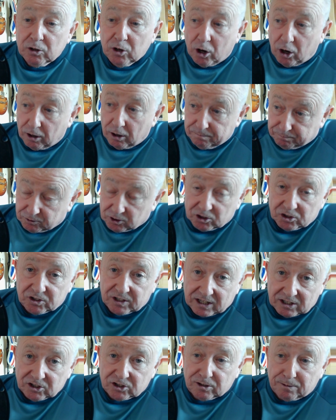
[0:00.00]
I've just
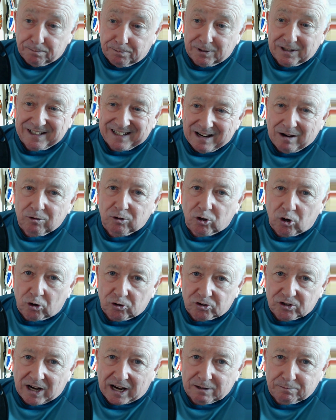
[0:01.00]
had somebody now
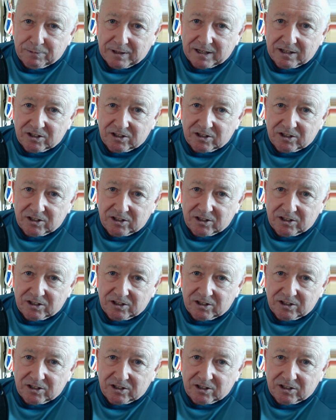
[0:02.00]
contact me